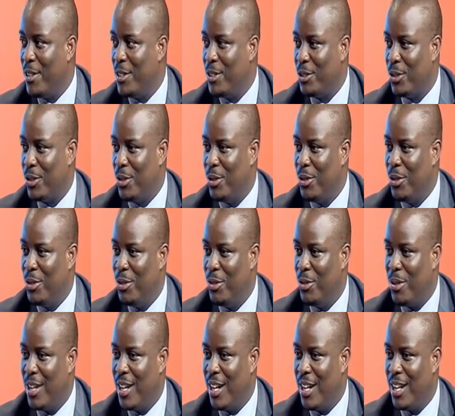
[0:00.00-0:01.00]
So
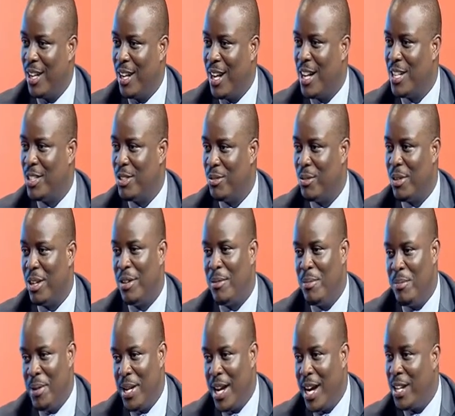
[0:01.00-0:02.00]
you can as well
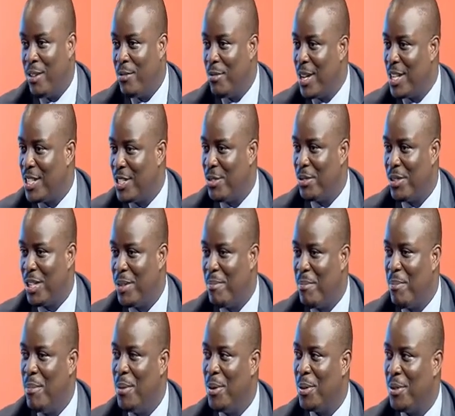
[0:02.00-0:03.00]
be advised to
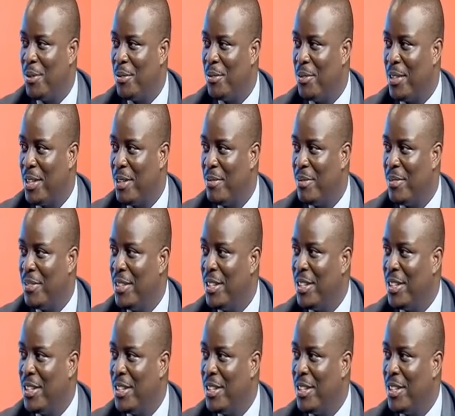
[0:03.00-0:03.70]
keep both of them